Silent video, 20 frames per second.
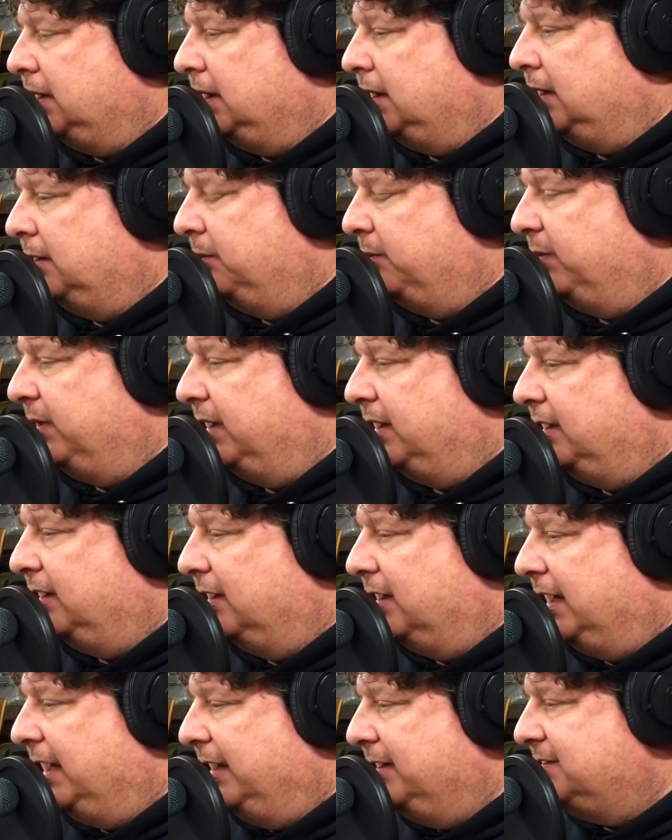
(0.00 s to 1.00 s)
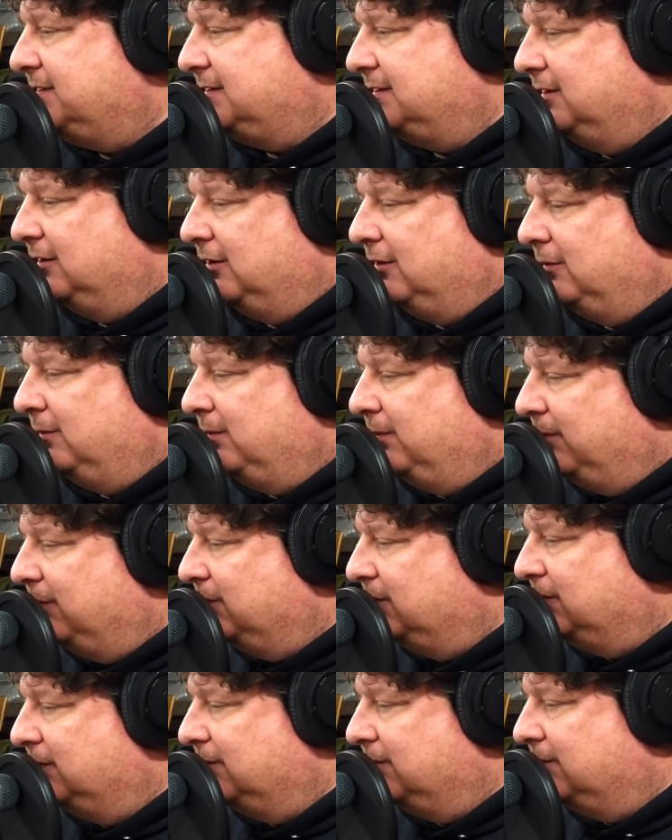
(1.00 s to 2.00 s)
But I still
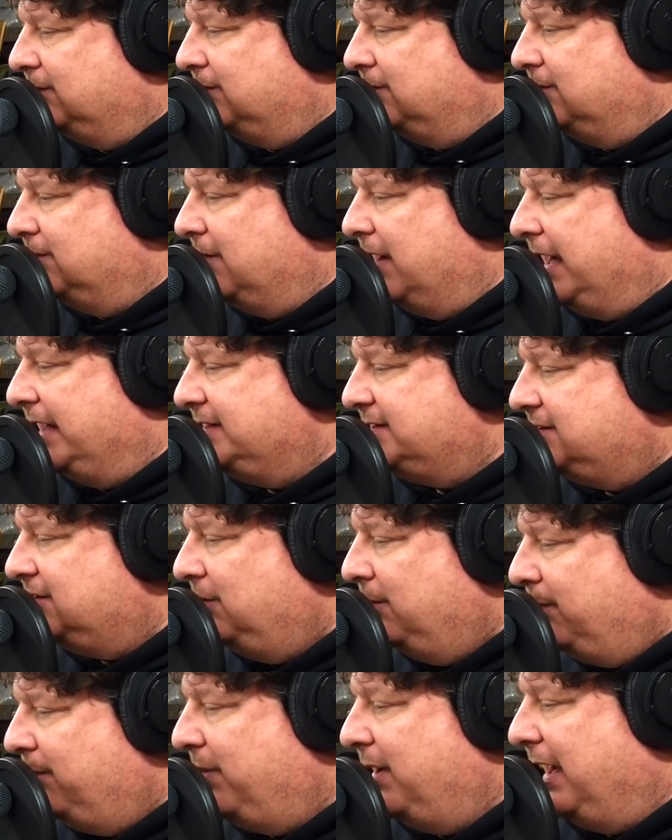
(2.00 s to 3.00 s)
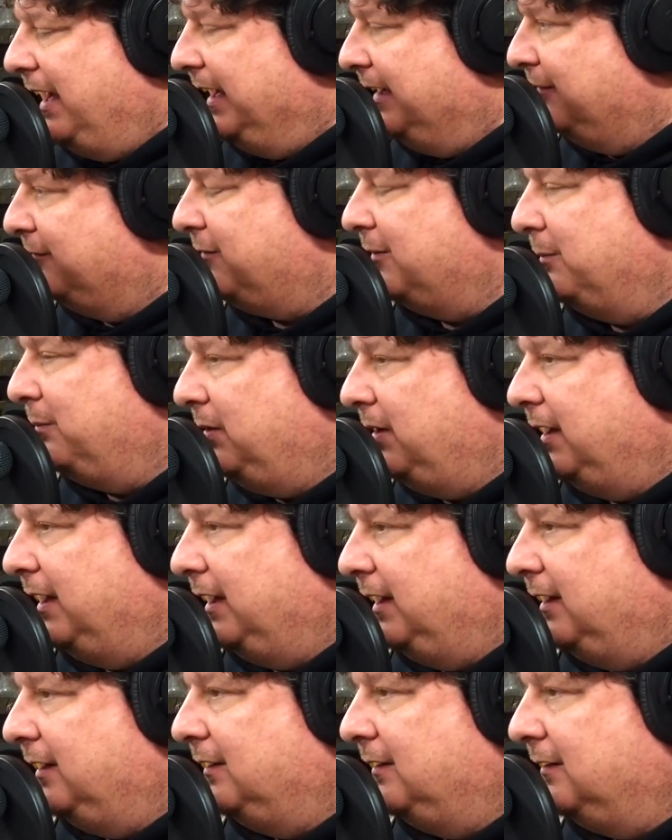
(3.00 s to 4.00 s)
pine for
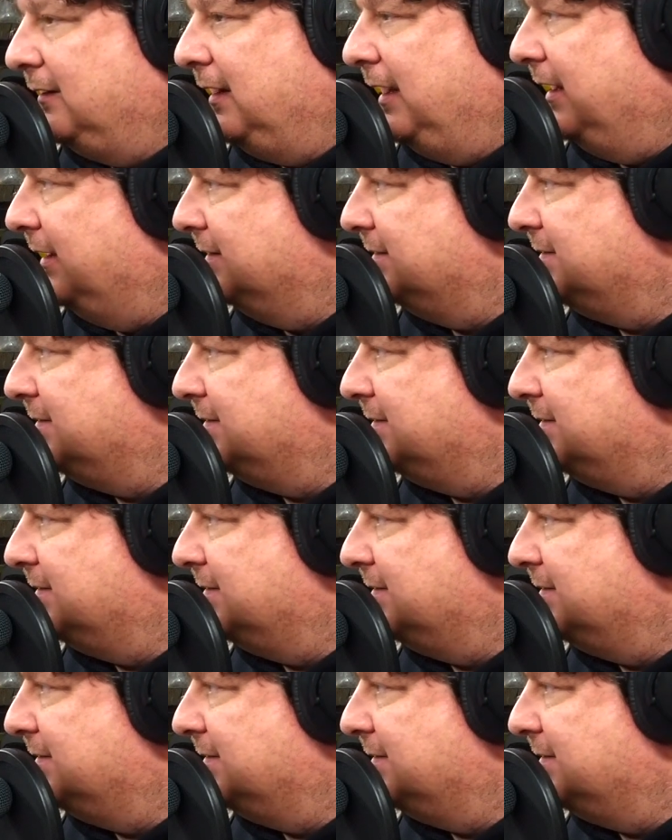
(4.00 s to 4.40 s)
playing the